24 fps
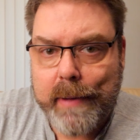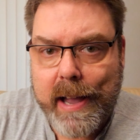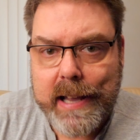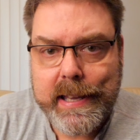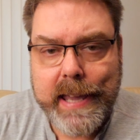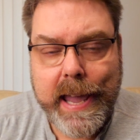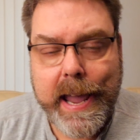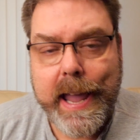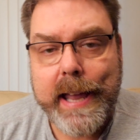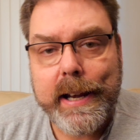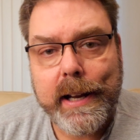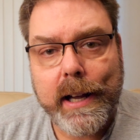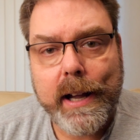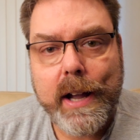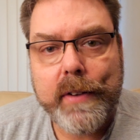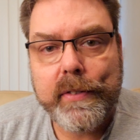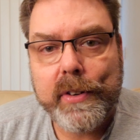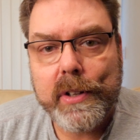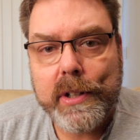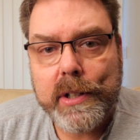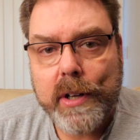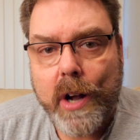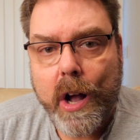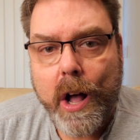I can't
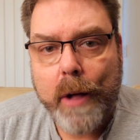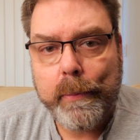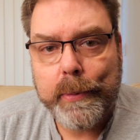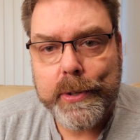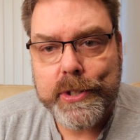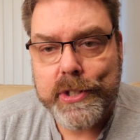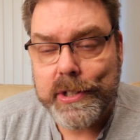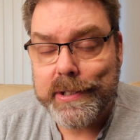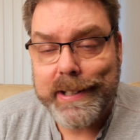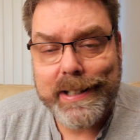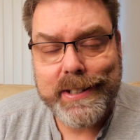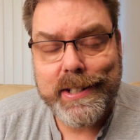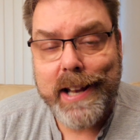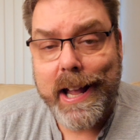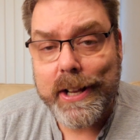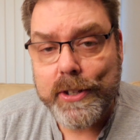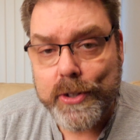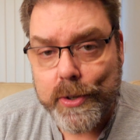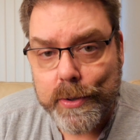ever accomplish it. That's not